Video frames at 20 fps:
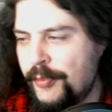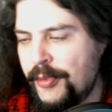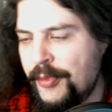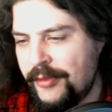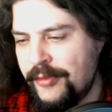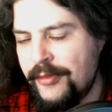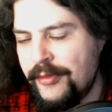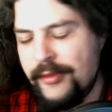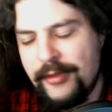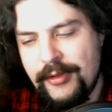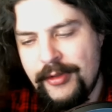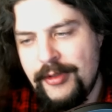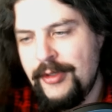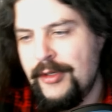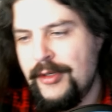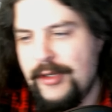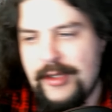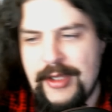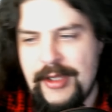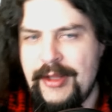But
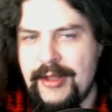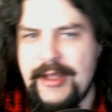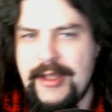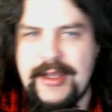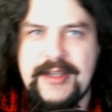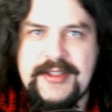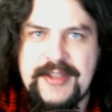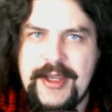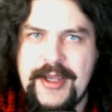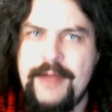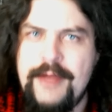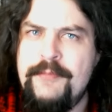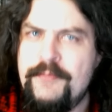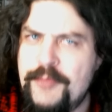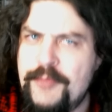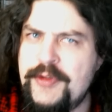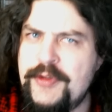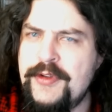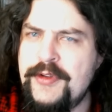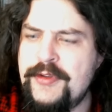yeah, like I said,
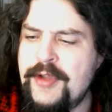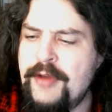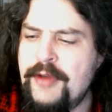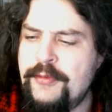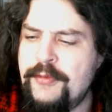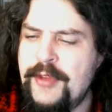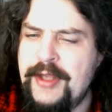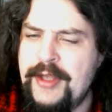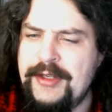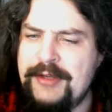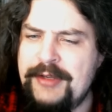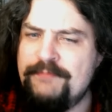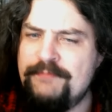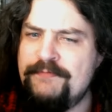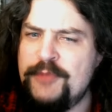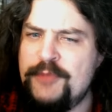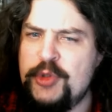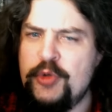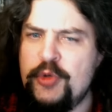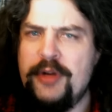it's a tough thing to
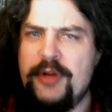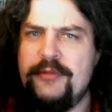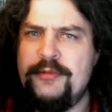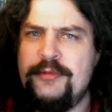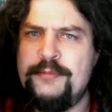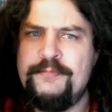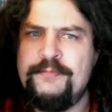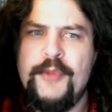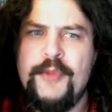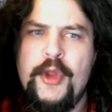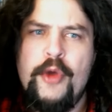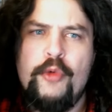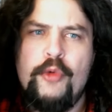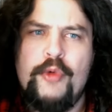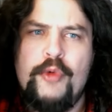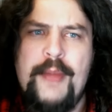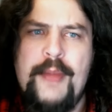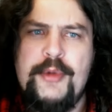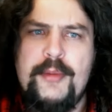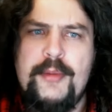sort of
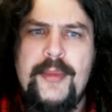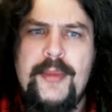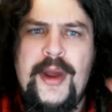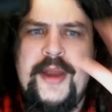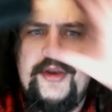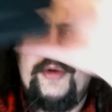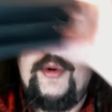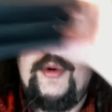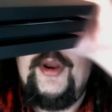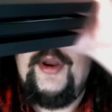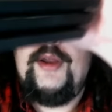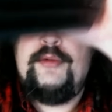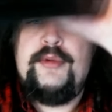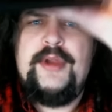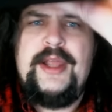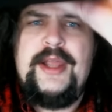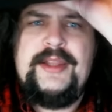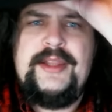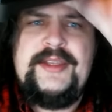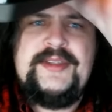wrap your mind around, at least